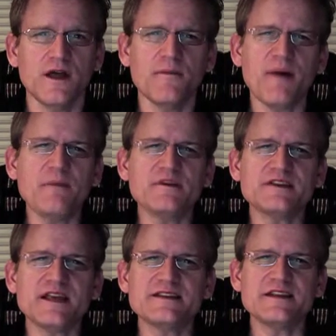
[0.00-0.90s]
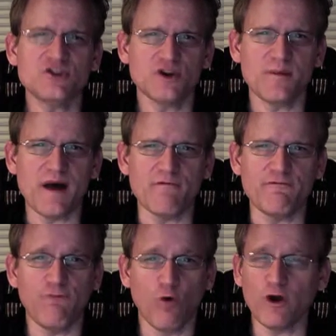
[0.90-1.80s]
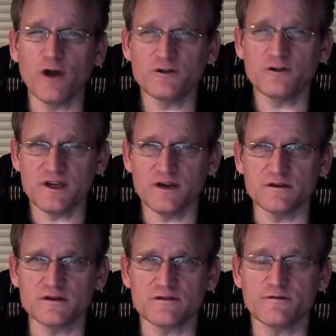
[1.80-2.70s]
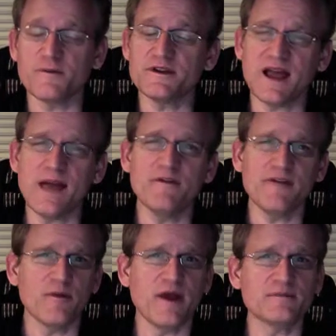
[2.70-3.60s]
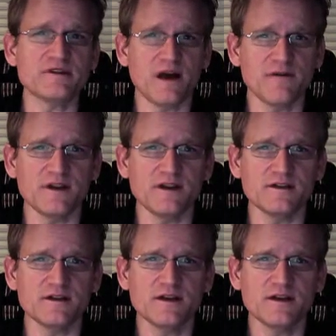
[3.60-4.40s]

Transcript: The Bible says that it took about 400 years from the time of Abraham's covenant